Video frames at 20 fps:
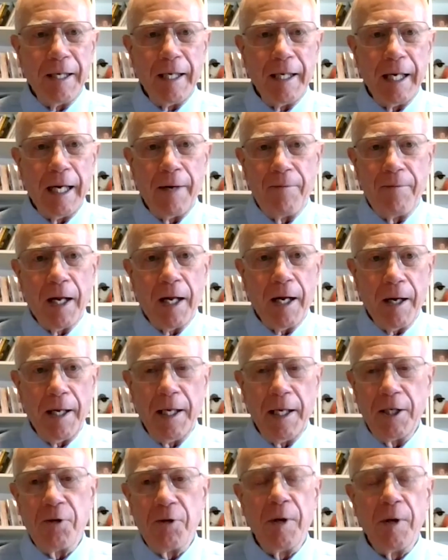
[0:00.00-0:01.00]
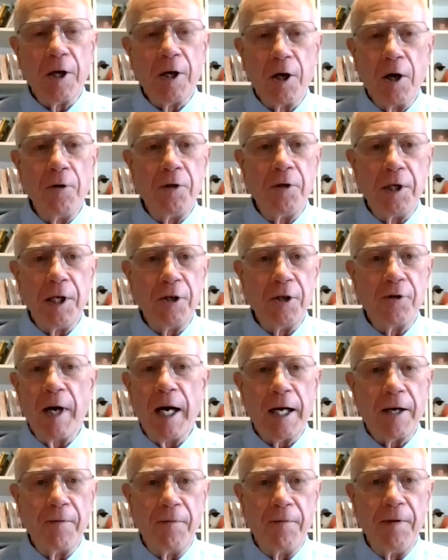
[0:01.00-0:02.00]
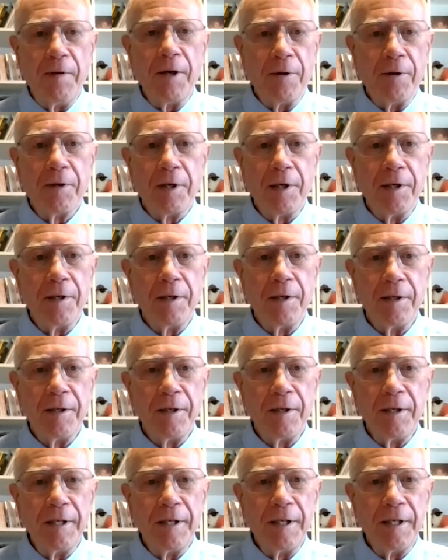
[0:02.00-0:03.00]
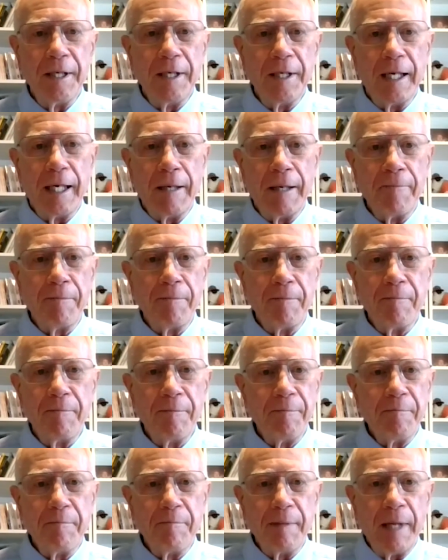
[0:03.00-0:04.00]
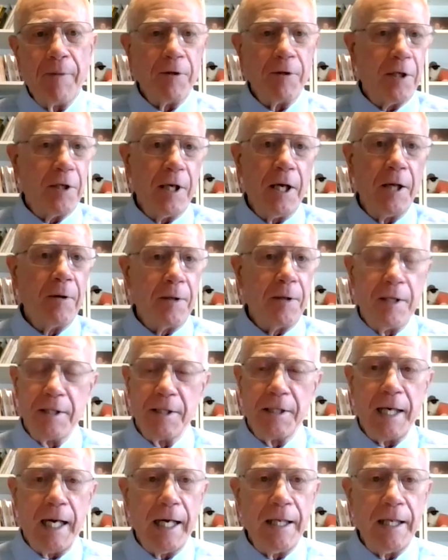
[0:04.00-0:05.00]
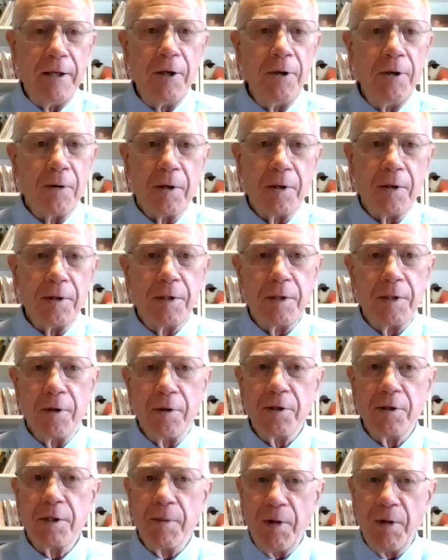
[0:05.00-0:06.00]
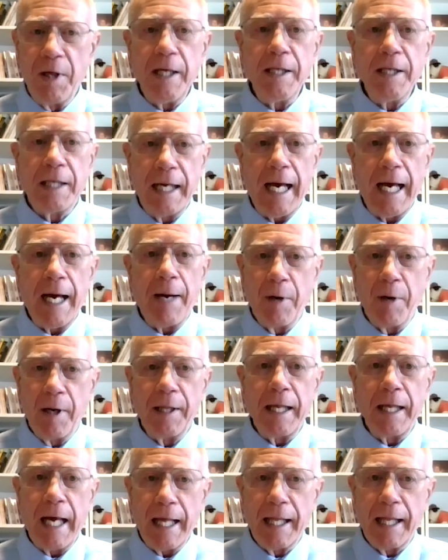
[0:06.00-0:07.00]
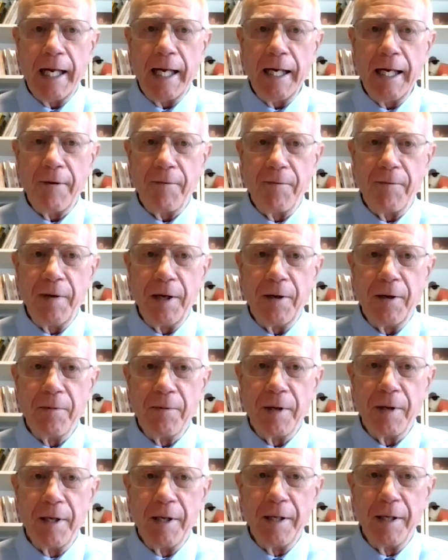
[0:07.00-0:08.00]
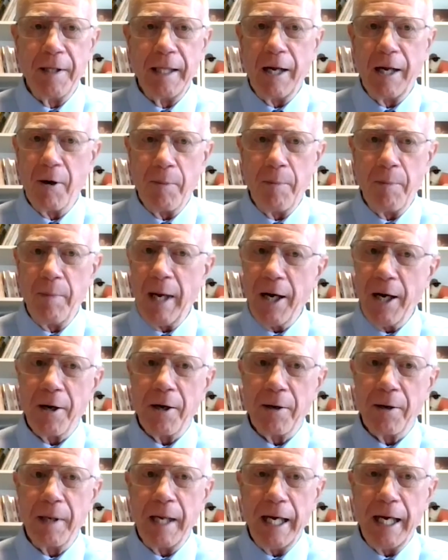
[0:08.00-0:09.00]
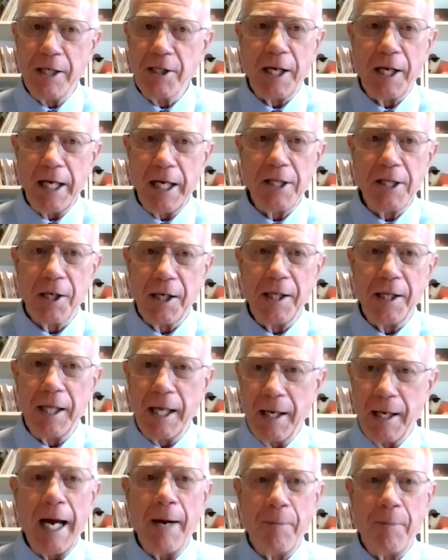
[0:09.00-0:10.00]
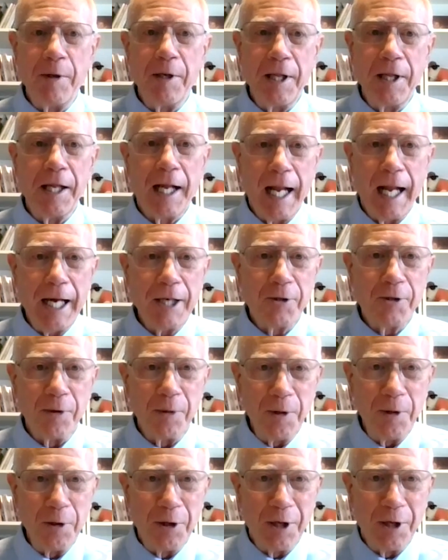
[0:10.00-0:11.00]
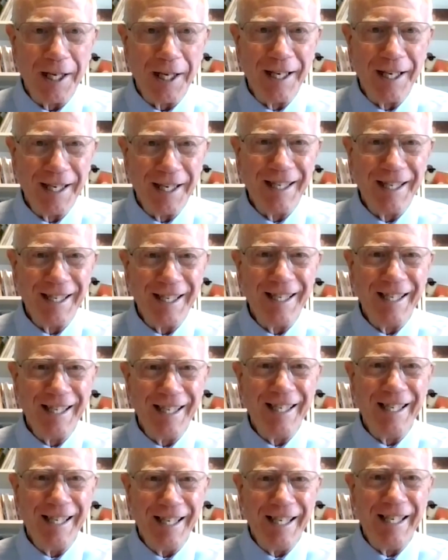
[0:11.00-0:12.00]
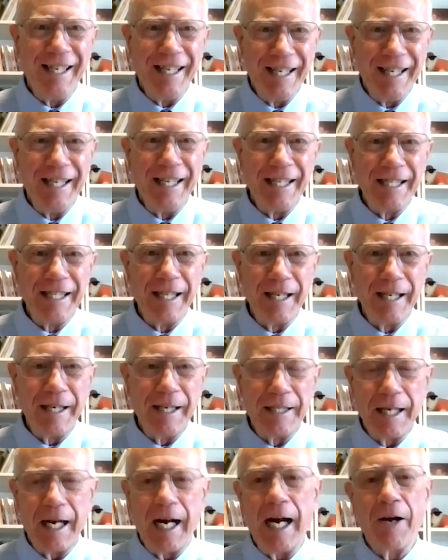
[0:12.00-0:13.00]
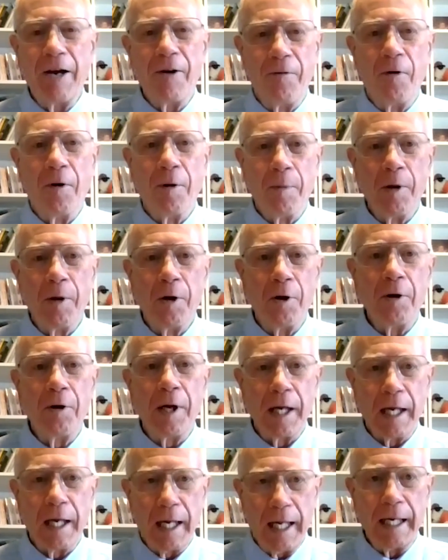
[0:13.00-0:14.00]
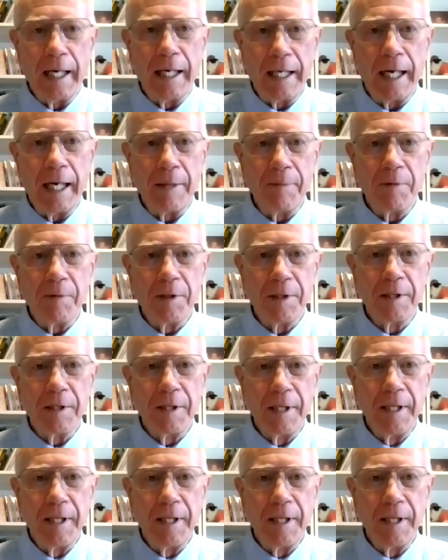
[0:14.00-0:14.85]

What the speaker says: Yeah, I've got a history in coaching, track and field. That was another side too, because there's some things that happen in the athletic field that are better educationally than happen in the classroom usually. It's a higher form of learning a lot of times.